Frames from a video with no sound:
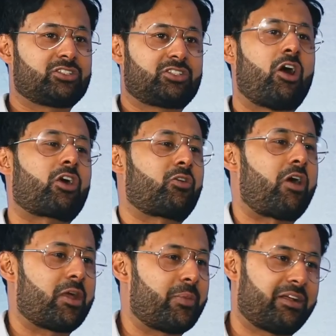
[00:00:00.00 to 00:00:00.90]
just not
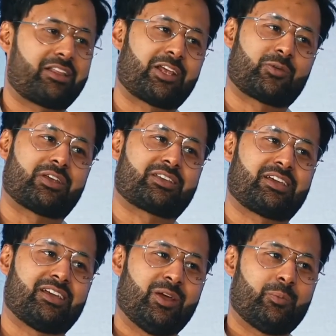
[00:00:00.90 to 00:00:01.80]
cry about it, that's what I
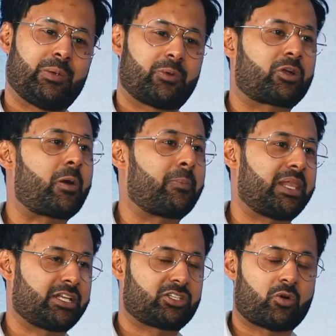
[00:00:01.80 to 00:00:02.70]
say. People
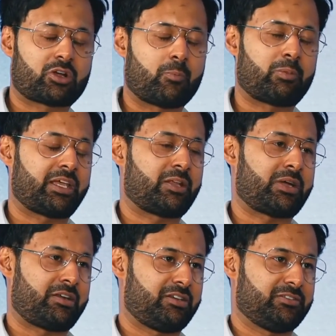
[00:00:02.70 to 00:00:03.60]
complain. Don't complain
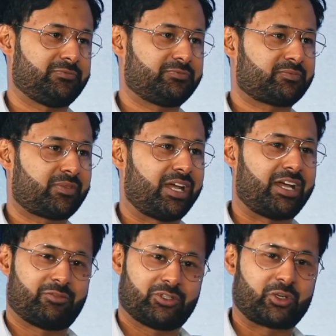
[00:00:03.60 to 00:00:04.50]
about it.
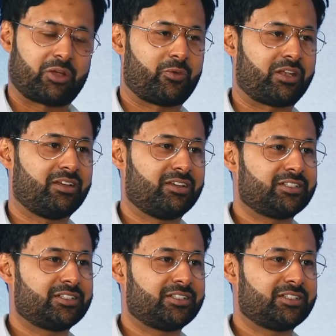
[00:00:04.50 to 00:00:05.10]
And you can win.